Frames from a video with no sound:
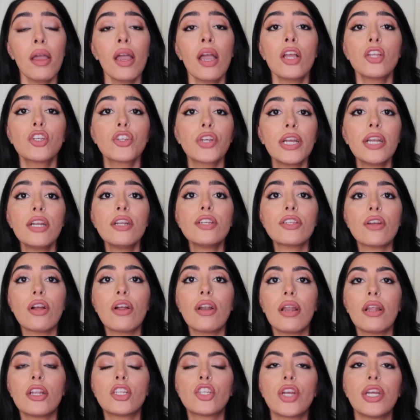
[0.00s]
Traders
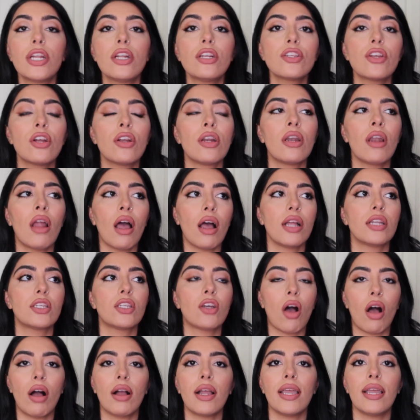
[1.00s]
are not
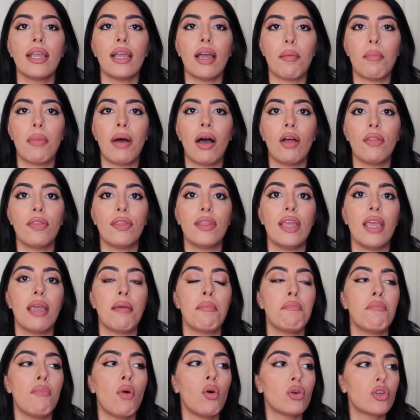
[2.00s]
talking about the
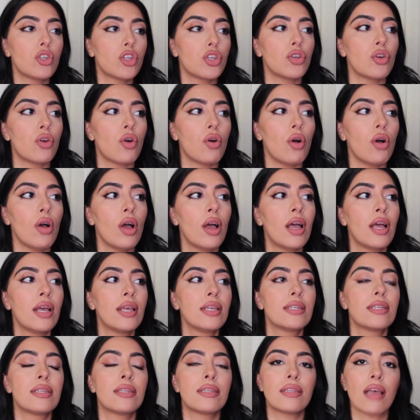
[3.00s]
emotional
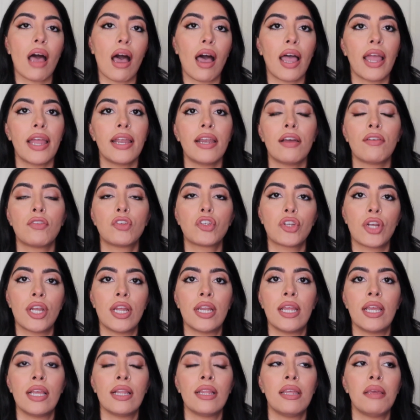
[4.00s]
side of
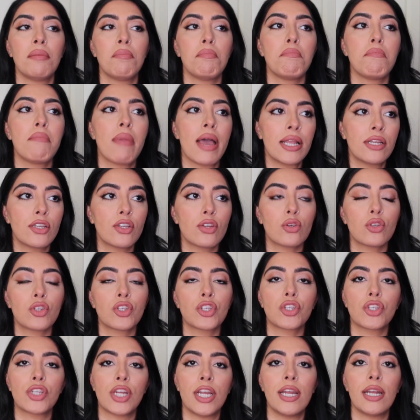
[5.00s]
trading, the mental
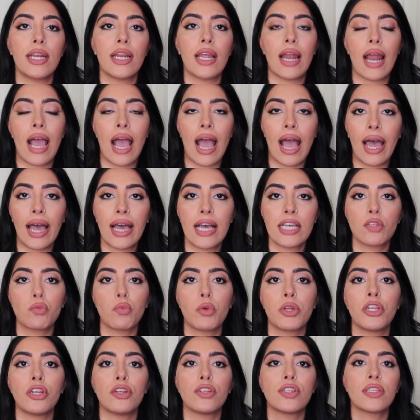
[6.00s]
strain it has
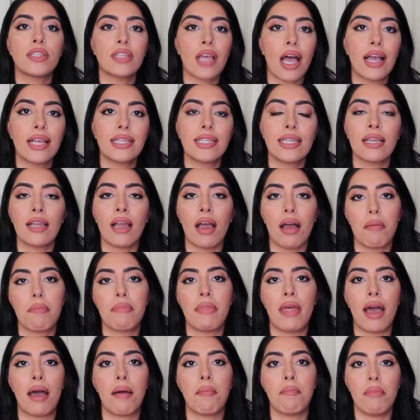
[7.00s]
when you're sizing up
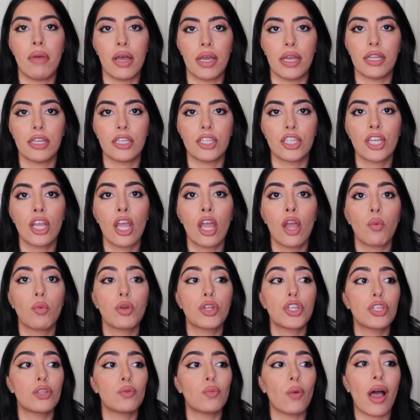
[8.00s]
that much,
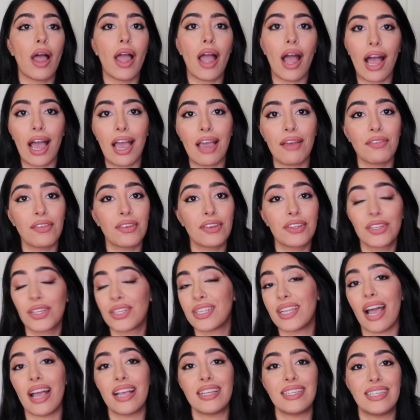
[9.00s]
which is why I've
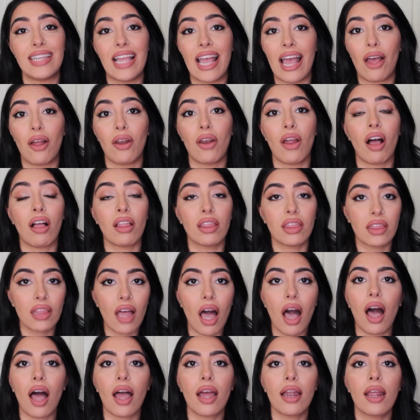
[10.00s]
sized down a
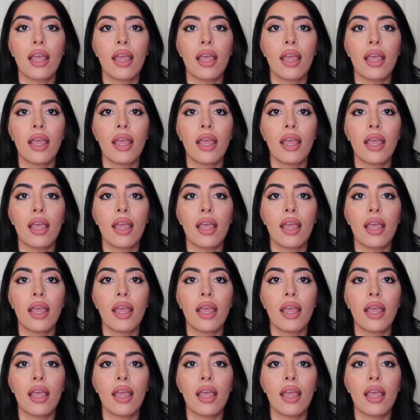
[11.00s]
lot,